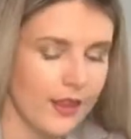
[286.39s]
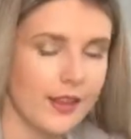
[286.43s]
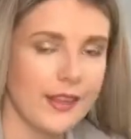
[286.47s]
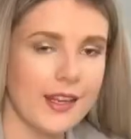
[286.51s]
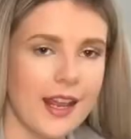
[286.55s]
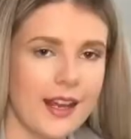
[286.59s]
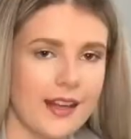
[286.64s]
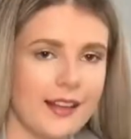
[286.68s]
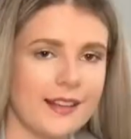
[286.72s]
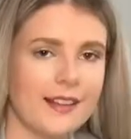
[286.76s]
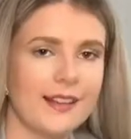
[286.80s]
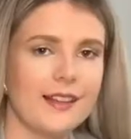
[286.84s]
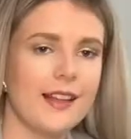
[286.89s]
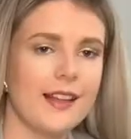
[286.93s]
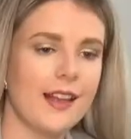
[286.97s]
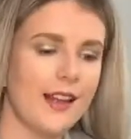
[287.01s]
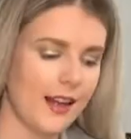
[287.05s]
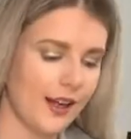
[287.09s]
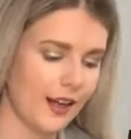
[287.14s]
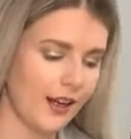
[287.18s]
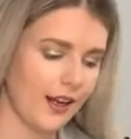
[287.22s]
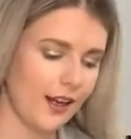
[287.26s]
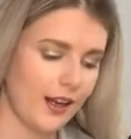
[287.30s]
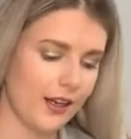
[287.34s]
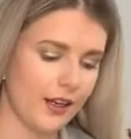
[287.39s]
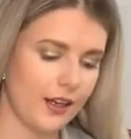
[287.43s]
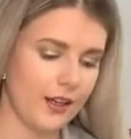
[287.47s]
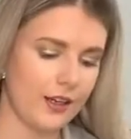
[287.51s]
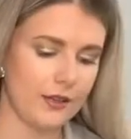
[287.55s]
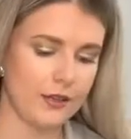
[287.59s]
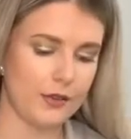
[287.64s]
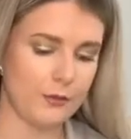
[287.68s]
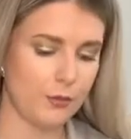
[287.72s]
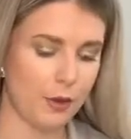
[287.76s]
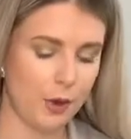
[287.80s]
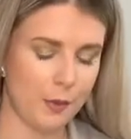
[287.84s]
next thing,
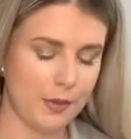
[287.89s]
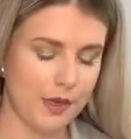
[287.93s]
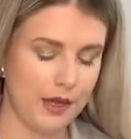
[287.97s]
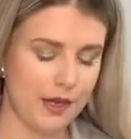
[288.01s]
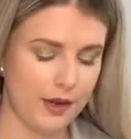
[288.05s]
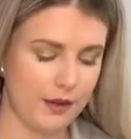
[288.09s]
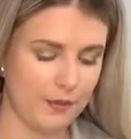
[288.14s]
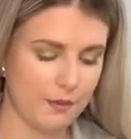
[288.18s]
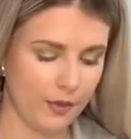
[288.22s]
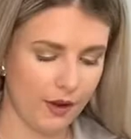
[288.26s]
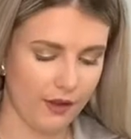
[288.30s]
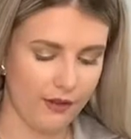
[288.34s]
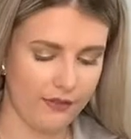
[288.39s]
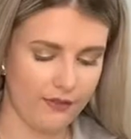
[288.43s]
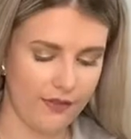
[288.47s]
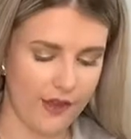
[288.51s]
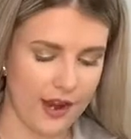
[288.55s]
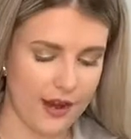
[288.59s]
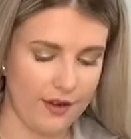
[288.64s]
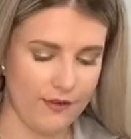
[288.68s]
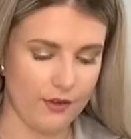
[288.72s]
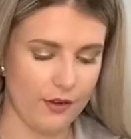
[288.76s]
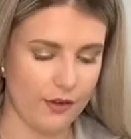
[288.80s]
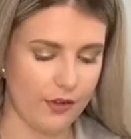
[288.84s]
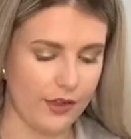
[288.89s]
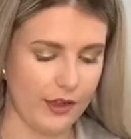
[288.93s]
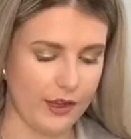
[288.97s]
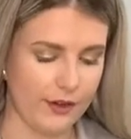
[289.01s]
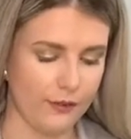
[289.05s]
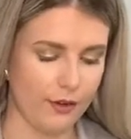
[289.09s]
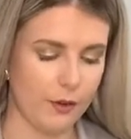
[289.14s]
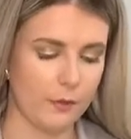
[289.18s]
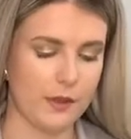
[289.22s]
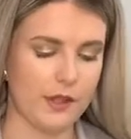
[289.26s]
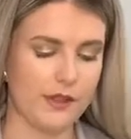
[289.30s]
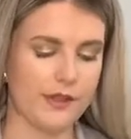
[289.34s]
and probably my favourite thing
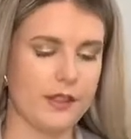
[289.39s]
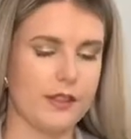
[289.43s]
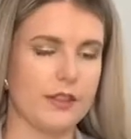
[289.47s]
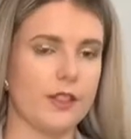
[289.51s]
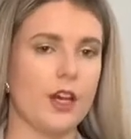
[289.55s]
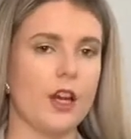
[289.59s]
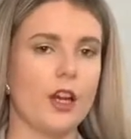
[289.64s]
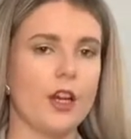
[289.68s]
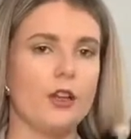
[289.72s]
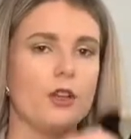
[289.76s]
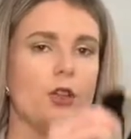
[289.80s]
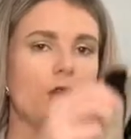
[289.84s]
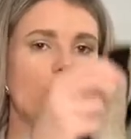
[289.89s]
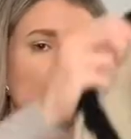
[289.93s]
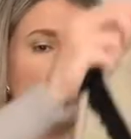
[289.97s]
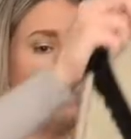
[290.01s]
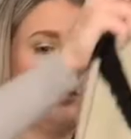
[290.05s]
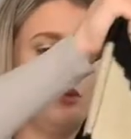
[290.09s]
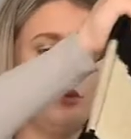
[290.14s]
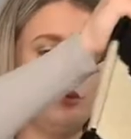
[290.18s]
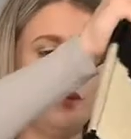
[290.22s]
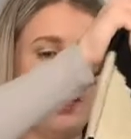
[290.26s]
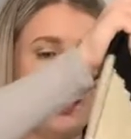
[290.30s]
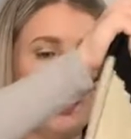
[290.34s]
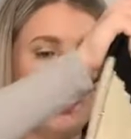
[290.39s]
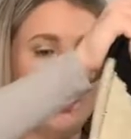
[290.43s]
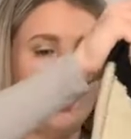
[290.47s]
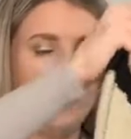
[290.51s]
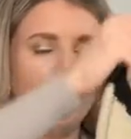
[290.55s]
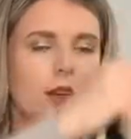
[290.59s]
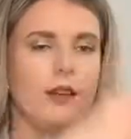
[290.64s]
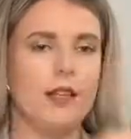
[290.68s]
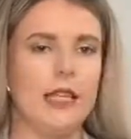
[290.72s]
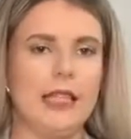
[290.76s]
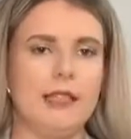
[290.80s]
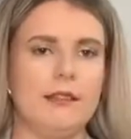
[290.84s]
from this entire haul,
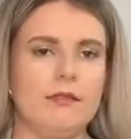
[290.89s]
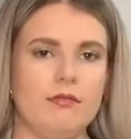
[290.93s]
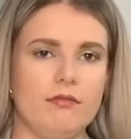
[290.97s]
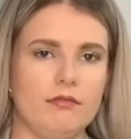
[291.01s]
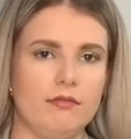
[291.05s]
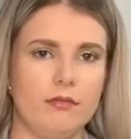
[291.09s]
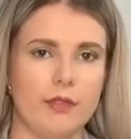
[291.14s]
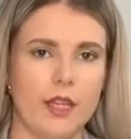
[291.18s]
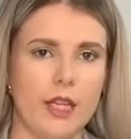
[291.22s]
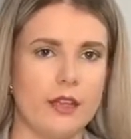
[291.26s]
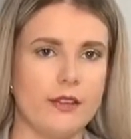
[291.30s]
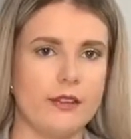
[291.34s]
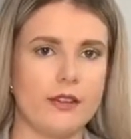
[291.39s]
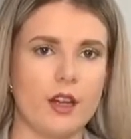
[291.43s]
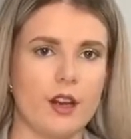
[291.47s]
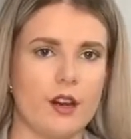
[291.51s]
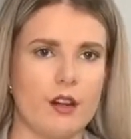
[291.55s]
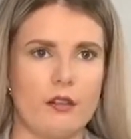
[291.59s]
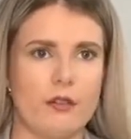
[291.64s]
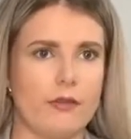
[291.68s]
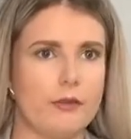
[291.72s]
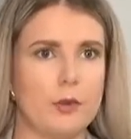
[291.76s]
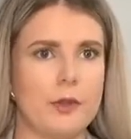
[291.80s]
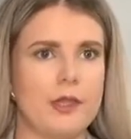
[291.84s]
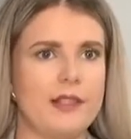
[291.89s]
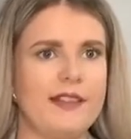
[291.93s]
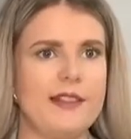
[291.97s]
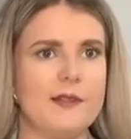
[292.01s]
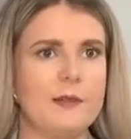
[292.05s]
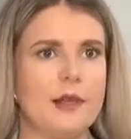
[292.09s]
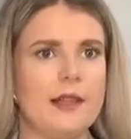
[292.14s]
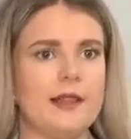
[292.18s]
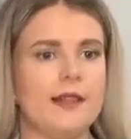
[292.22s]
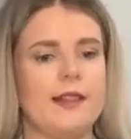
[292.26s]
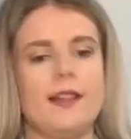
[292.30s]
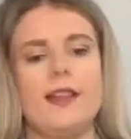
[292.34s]
and the entire of
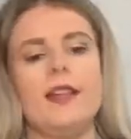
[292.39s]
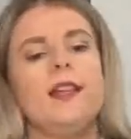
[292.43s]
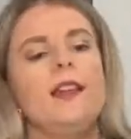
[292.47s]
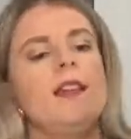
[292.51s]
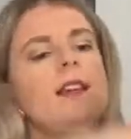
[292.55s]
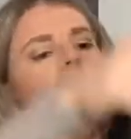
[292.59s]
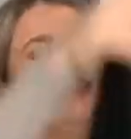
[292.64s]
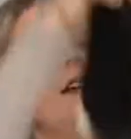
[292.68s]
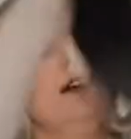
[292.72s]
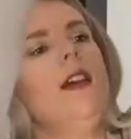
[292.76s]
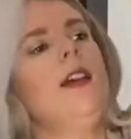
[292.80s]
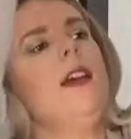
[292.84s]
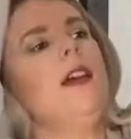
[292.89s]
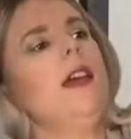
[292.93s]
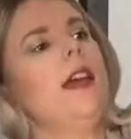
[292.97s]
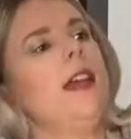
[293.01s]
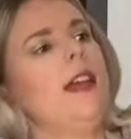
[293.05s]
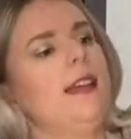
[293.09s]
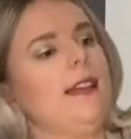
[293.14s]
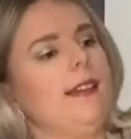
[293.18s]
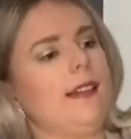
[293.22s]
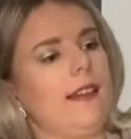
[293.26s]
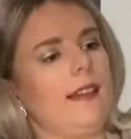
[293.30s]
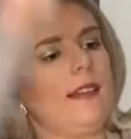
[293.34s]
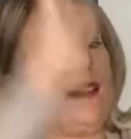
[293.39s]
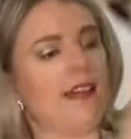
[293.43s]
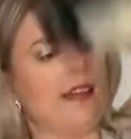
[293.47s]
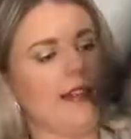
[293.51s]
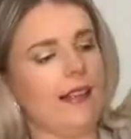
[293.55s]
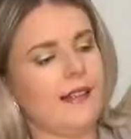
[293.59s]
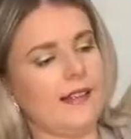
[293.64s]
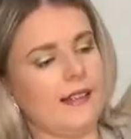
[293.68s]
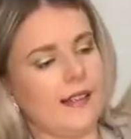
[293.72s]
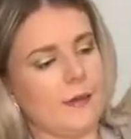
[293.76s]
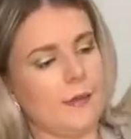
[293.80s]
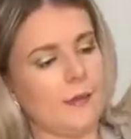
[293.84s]
2020 is
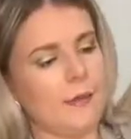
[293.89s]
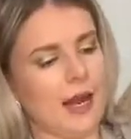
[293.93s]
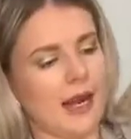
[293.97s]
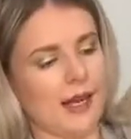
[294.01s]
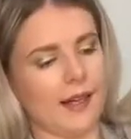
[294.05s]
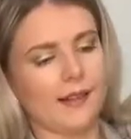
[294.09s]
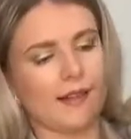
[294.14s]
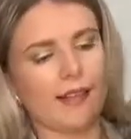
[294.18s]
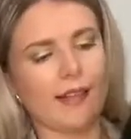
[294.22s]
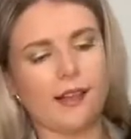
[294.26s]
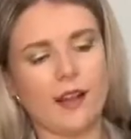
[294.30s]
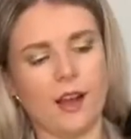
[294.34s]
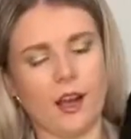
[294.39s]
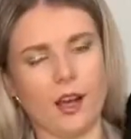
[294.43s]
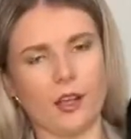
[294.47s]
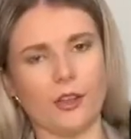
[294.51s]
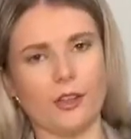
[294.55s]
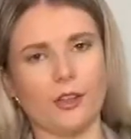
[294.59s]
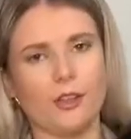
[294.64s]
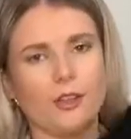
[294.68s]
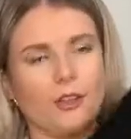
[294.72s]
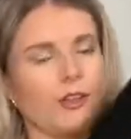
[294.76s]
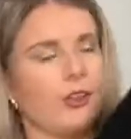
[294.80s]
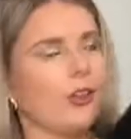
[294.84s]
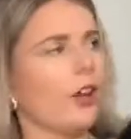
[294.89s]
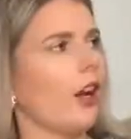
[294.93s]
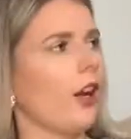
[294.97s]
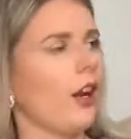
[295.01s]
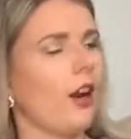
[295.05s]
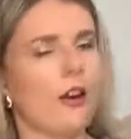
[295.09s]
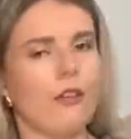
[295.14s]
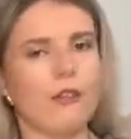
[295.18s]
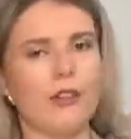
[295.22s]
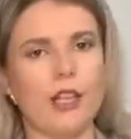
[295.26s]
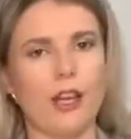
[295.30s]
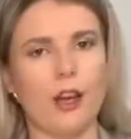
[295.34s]
this maxi cardigan. I
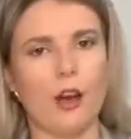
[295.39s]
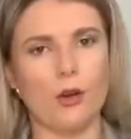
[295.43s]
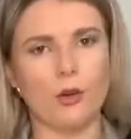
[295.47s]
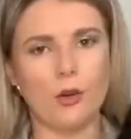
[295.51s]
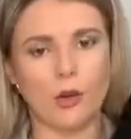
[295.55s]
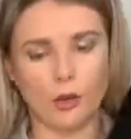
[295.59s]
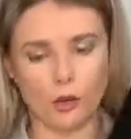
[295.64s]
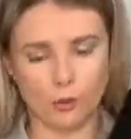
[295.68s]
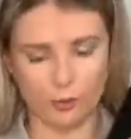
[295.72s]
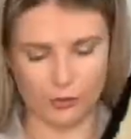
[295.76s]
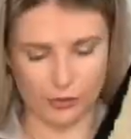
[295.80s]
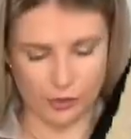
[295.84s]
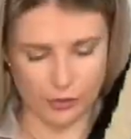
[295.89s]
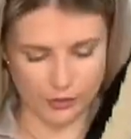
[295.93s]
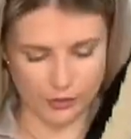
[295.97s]
can't really hold it up for you to